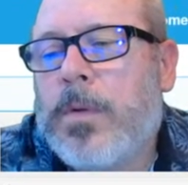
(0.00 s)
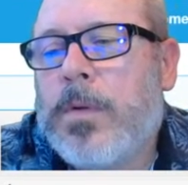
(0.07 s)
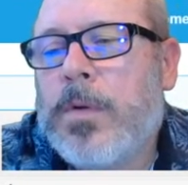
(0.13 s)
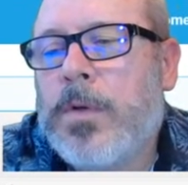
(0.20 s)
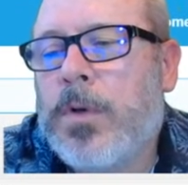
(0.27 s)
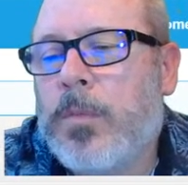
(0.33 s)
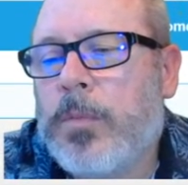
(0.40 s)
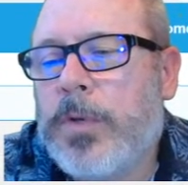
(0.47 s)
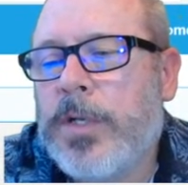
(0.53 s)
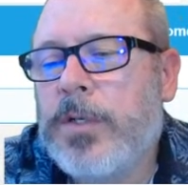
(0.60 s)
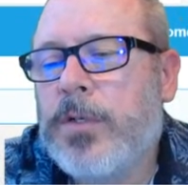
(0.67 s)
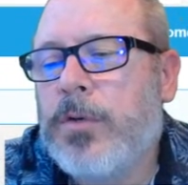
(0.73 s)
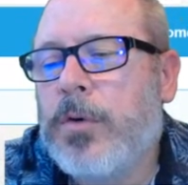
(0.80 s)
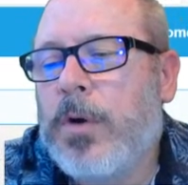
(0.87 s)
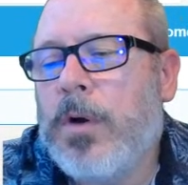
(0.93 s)
Don't blink
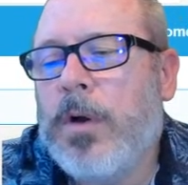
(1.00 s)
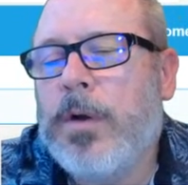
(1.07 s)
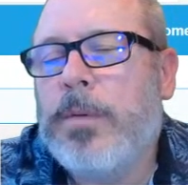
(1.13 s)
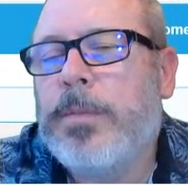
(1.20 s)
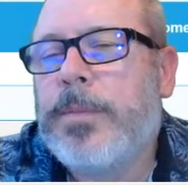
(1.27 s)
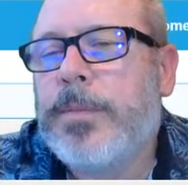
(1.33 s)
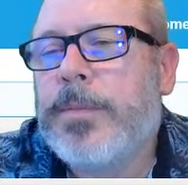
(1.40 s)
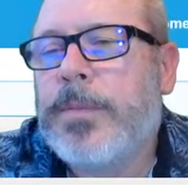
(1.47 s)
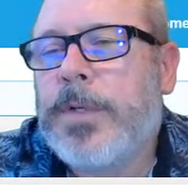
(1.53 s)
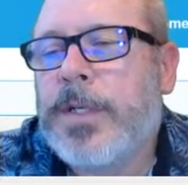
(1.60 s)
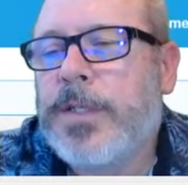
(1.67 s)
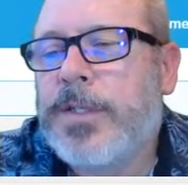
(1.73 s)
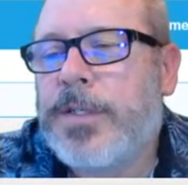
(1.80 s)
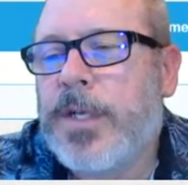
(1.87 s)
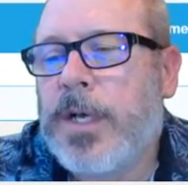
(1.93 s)
too hard.
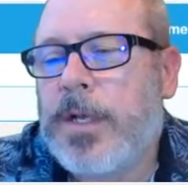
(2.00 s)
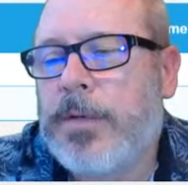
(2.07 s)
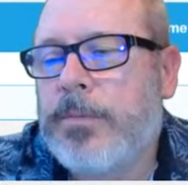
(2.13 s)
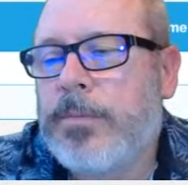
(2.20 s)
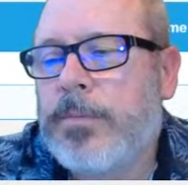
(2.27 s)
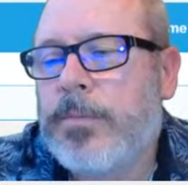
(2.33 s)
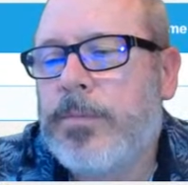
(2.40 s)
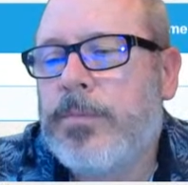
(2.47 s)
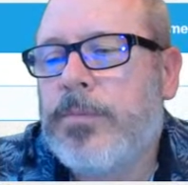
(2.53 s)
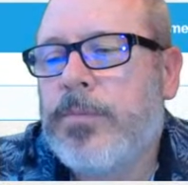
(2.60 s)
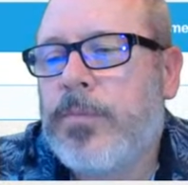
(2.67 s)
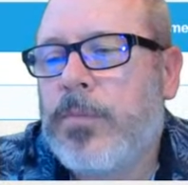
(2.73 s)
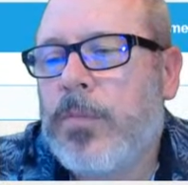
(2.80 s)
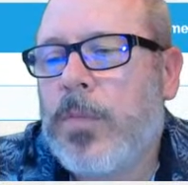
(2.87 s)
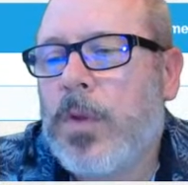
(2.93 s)
It's done.
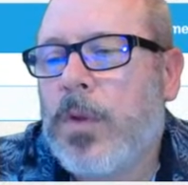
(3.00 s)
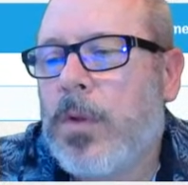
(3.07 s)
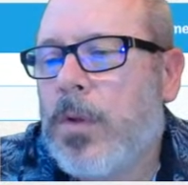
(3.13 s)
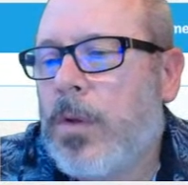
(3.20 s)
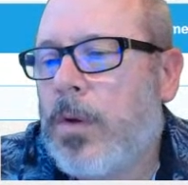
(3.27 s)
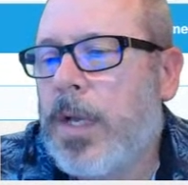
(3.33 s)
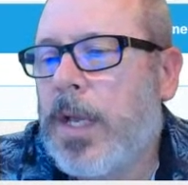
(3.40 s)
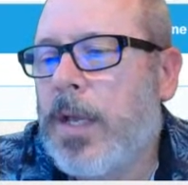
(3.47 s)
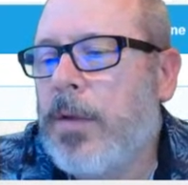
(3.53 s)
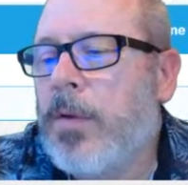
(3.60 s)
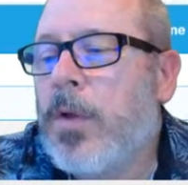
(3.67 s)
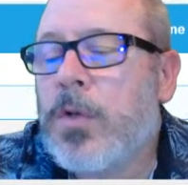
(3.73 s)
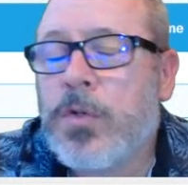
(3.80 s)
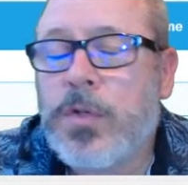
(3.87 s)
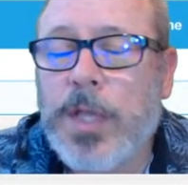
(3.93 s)
Okay?
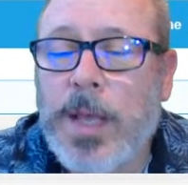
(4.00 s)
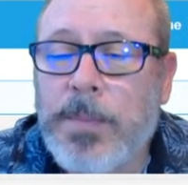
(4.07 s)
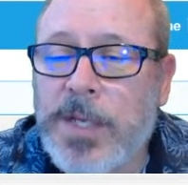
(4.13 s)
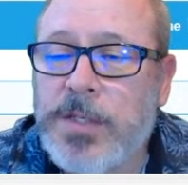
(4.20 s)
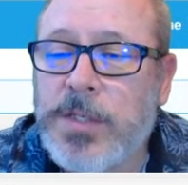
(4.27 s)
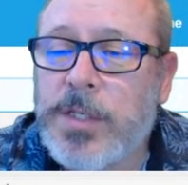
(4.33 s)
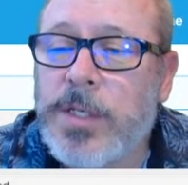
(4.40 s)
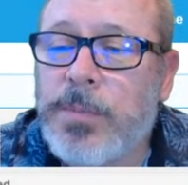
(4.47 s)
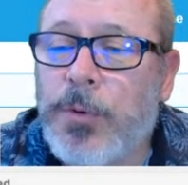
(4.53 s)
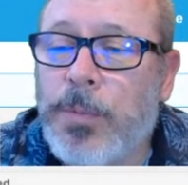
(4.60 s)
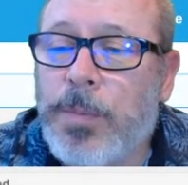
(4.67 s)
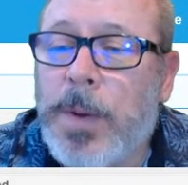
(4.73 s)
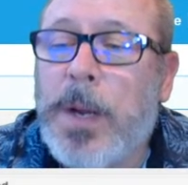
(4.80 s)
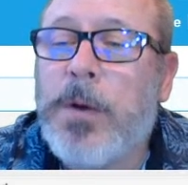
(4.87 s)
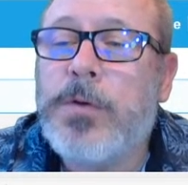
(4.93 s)
So that basically
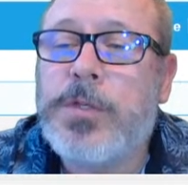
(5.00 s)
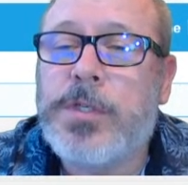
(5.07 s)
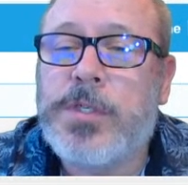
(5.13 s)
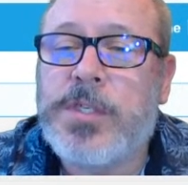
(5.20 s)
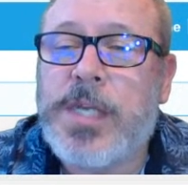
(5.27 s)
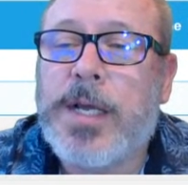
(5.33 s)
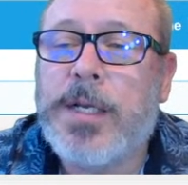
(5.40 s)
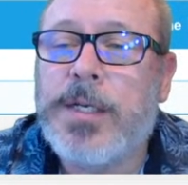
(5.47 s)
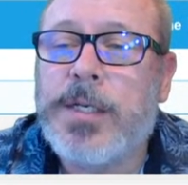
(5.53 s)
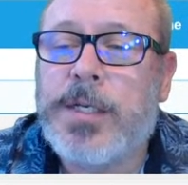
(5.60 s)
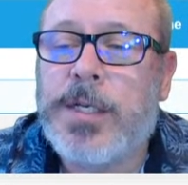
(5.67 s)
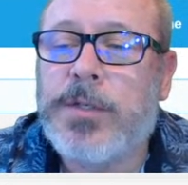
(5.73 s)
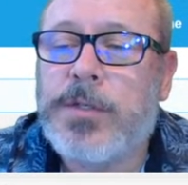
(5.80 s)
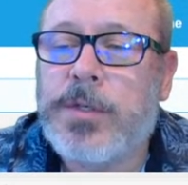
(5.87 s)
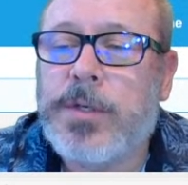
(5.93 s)
prepares a second
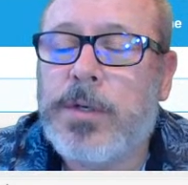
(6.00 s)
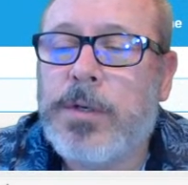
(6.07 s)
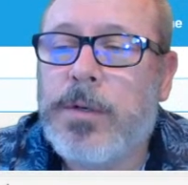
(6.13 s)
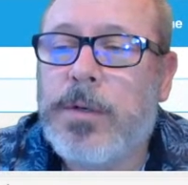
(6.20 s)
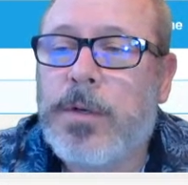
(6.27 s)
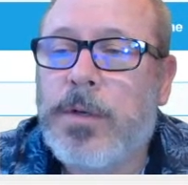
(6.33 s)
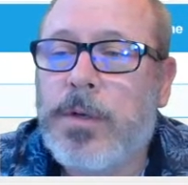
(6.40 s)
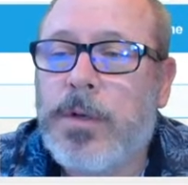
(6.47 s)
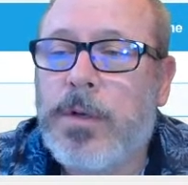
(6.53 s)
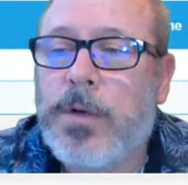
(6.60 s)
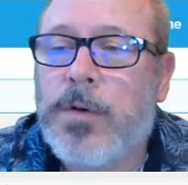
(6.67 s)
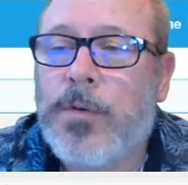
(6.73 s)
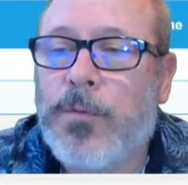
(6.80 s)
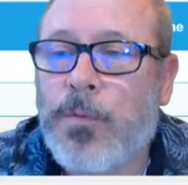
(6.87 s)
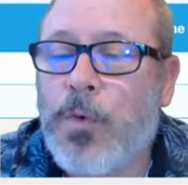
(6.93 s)
disk
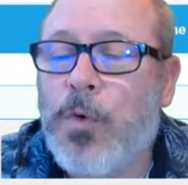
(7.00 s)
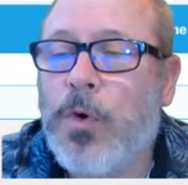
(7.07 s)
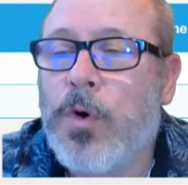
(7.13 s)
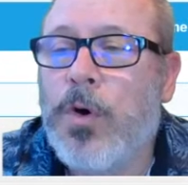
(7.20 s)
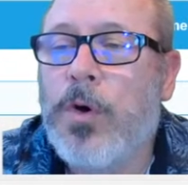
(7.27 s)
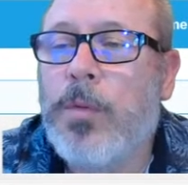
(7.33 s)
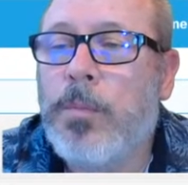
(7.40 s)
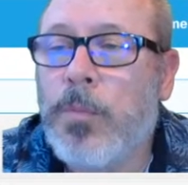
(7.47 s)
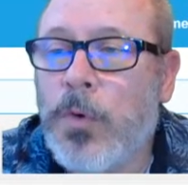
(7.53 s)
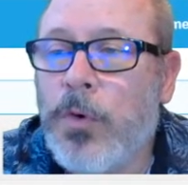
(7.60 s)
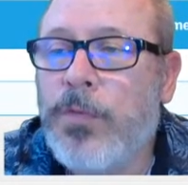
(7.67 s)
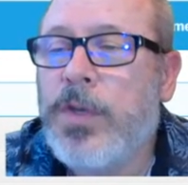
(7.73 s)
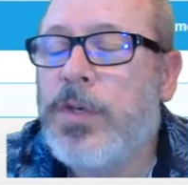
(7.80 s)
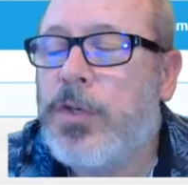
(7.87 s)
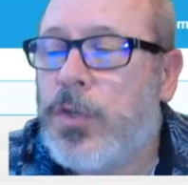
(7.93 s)
for
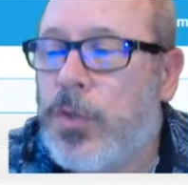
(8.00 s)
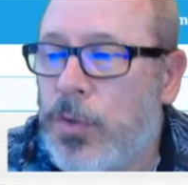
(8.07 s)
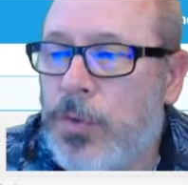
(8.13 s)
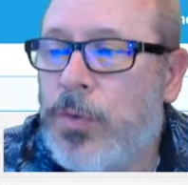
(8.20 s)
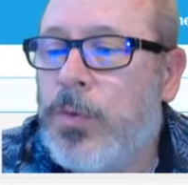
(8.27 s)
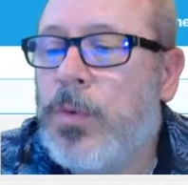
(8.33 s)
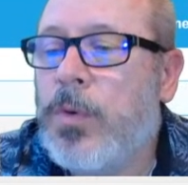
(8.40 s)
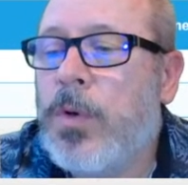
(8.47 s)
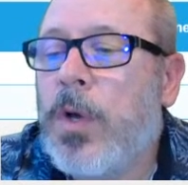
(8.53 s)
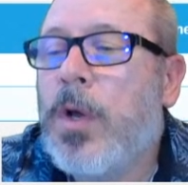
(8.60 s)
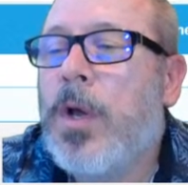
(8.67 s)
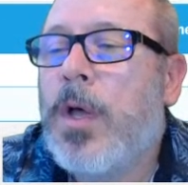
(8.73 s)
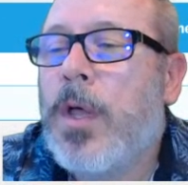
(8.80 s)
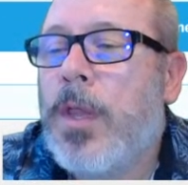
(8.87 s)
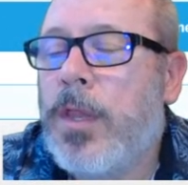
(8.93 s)
moving to
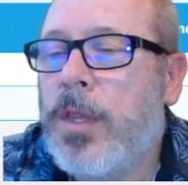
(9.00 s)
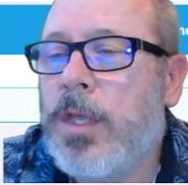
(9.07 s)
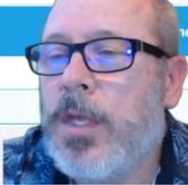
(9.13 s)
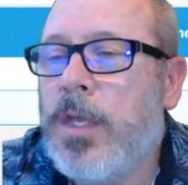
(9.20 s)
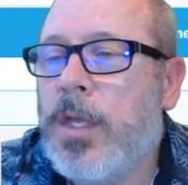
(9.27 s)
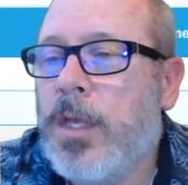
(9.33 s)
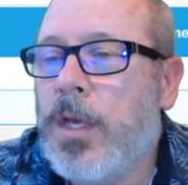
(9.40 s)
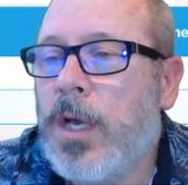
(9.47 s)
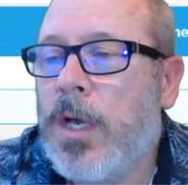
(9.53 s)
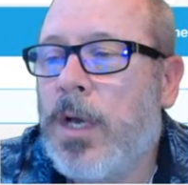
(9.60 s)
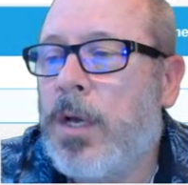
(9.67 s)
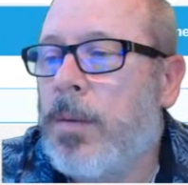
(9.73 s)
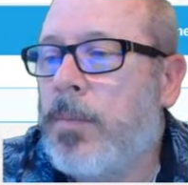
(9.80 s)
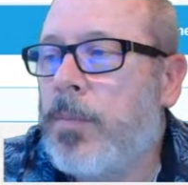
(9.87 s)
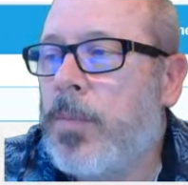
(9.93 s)
the
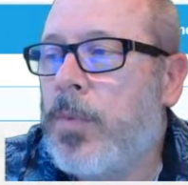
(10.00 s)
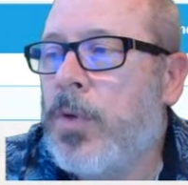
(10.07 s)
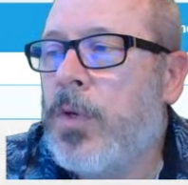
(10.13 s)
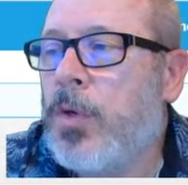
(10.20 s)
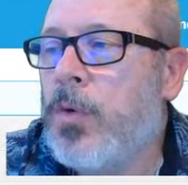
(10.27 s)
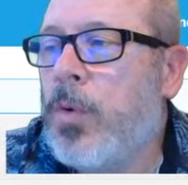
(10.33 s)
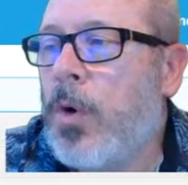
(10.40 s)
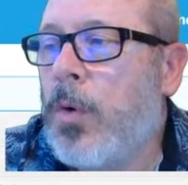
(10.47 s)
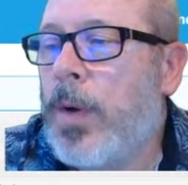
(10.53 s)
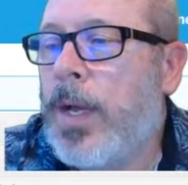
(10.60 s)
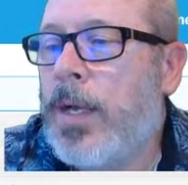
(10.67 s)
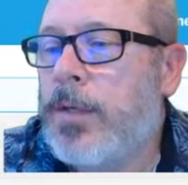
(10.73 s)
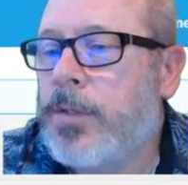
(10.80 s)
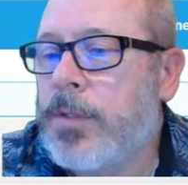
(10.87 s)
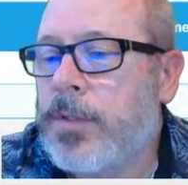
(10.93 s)
new
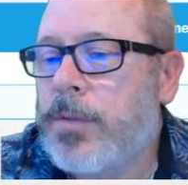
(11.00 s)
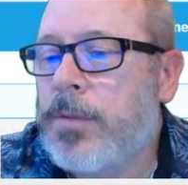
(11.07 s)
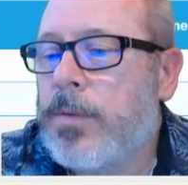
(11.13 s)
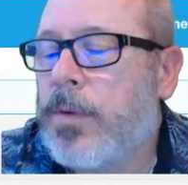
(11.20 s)
OS.